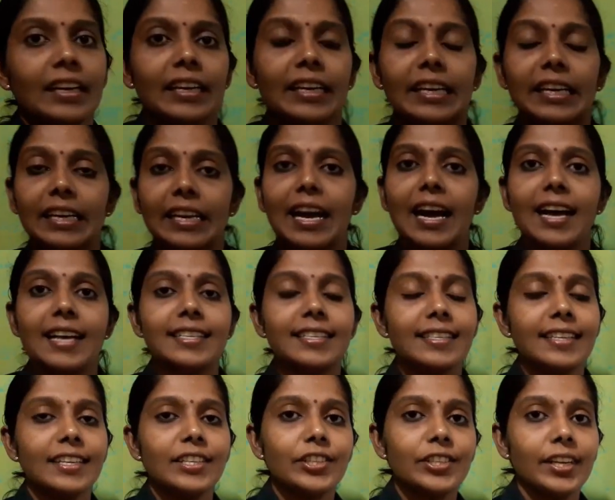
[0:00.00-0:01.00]
In last
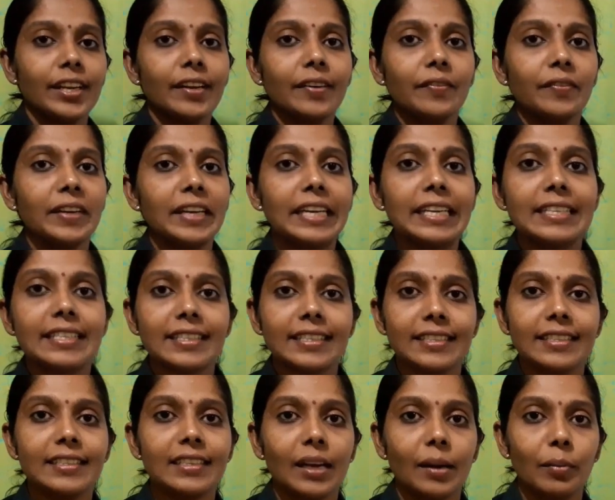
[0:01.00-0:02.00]
session we
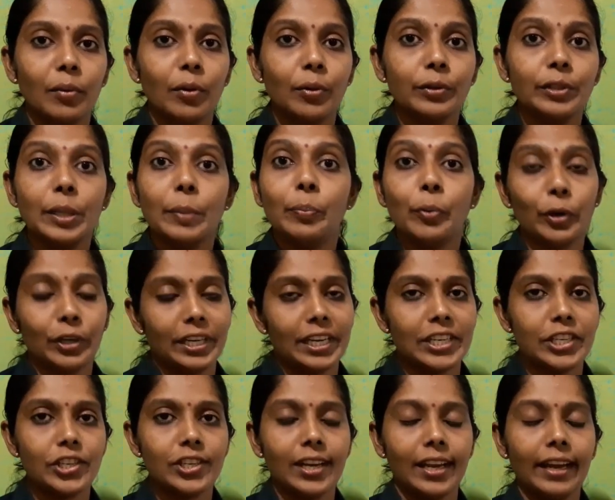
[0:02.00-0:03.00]
discussed about the
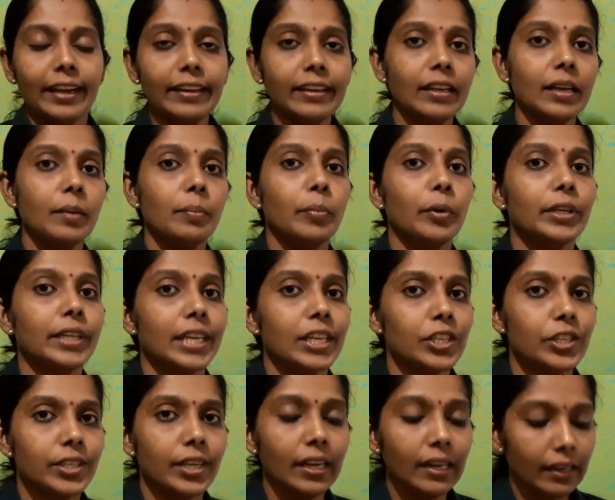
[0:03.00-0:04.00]
potential and
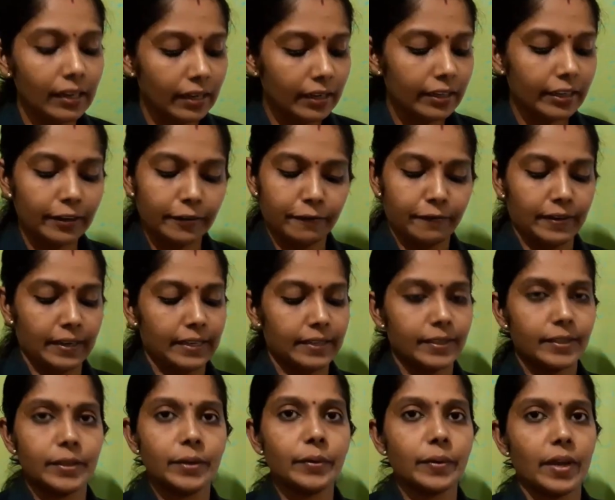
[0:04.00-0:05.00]
potential difference.
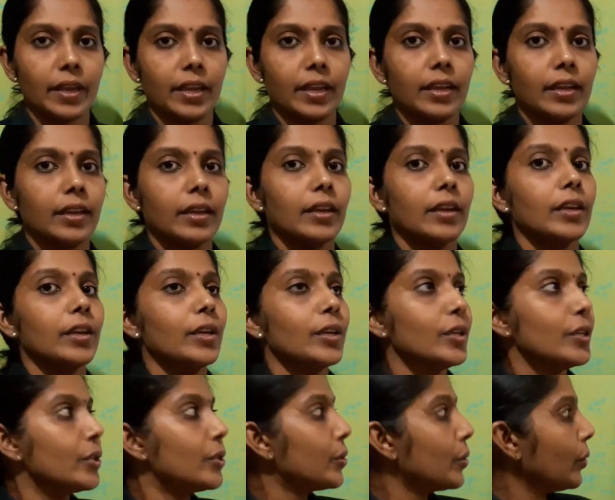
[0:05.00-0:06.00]
Okay.
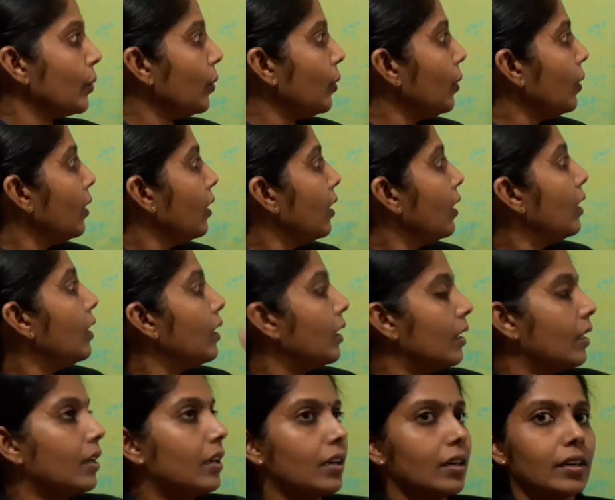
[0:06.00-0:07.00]
So
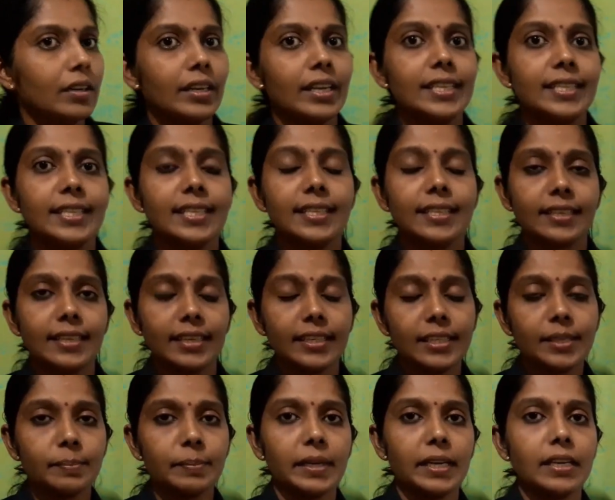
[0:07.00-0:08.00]

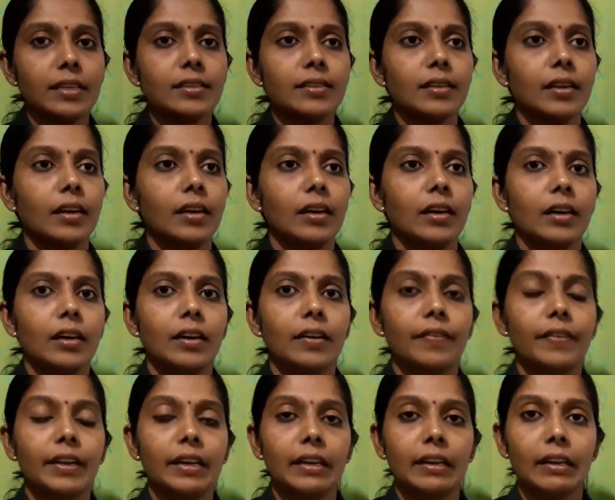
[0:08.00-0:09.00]
resistance means
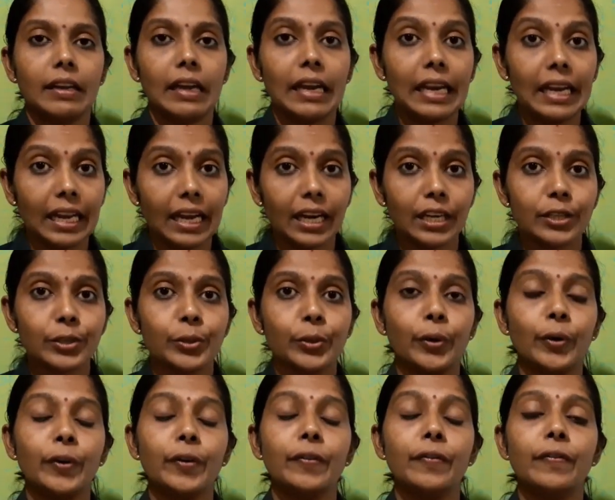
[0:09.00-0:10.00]
when
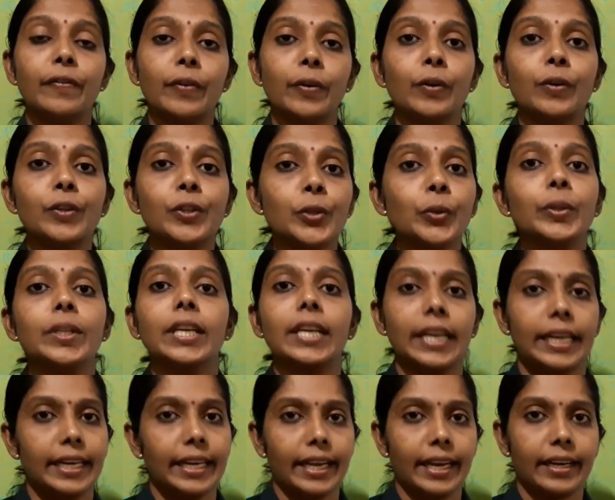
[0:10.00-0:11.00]
electron flows through the
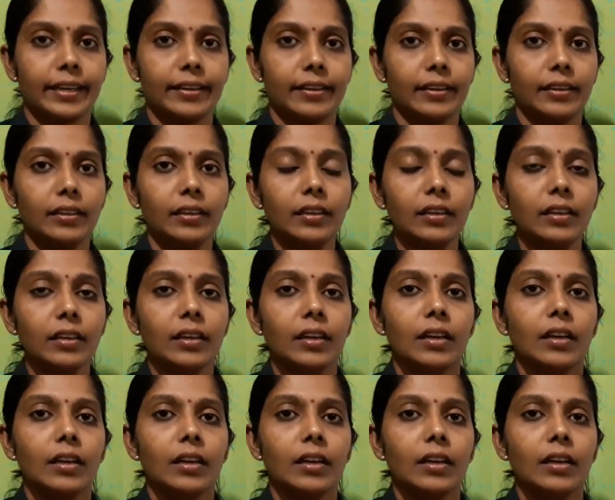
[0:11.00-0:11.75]
conductor,